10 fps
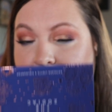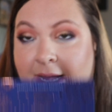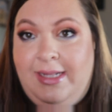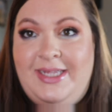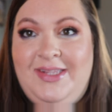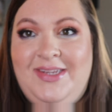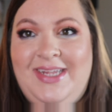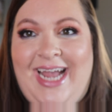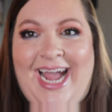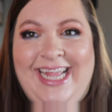At least
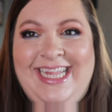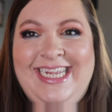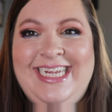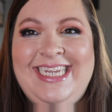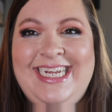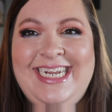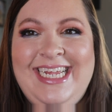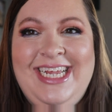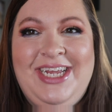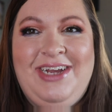I think it did.
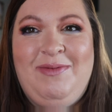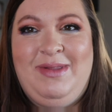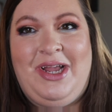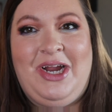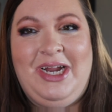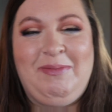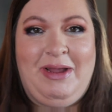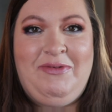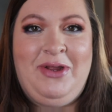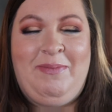Oh, sorry, I'm
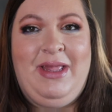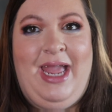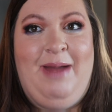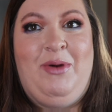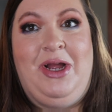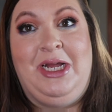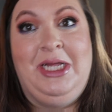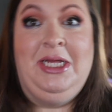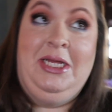covering up the camera.